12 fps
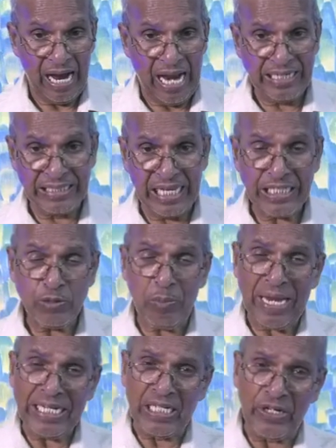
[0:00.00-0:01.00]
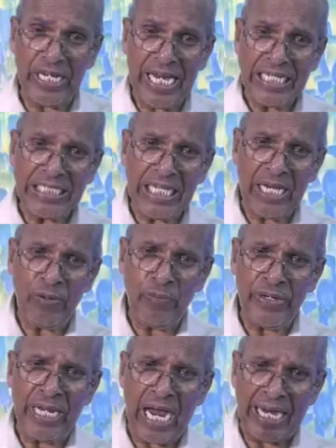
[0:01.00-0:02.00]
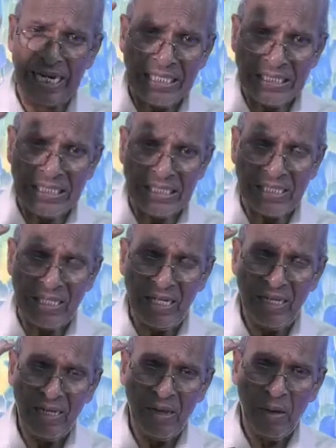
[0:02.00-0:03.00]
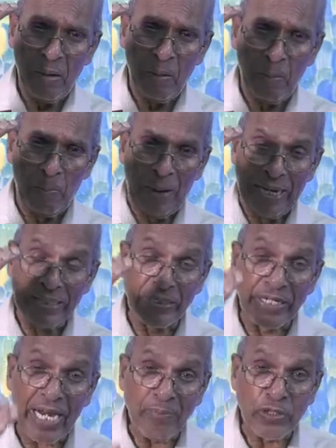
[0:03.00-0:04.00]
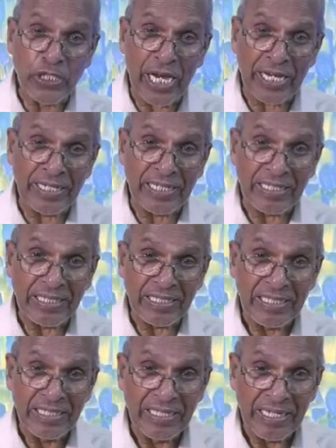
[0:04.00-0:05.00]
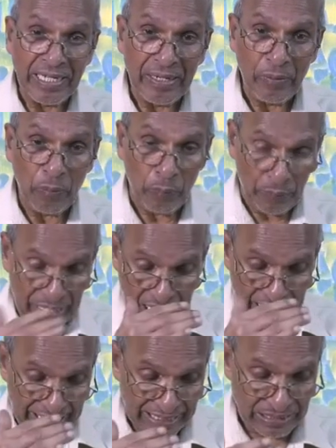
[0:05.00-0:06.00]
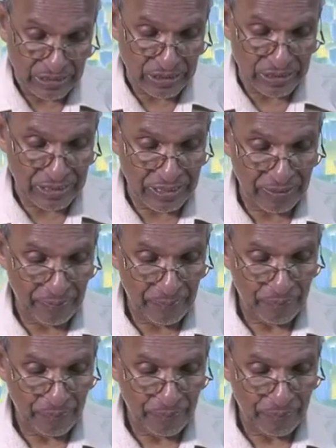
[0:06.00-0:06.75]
And thus by creation we are His, by redemption we are His.